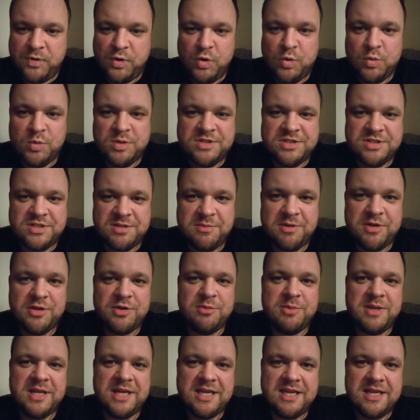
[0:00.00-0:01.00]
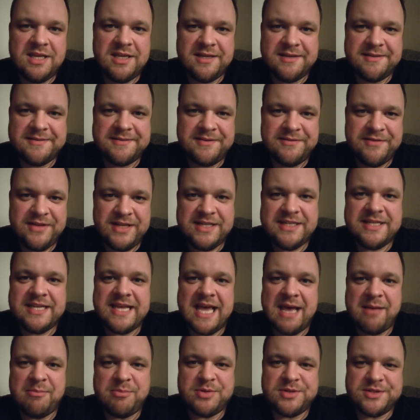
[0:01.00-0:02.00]
Or when some other big event
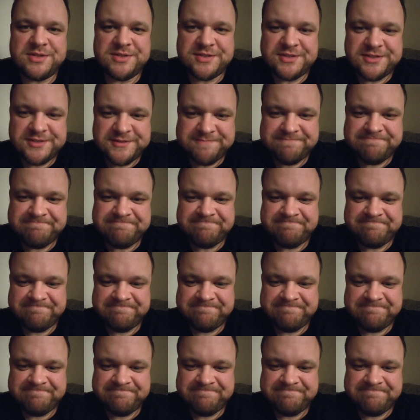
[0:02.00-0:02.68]
happens.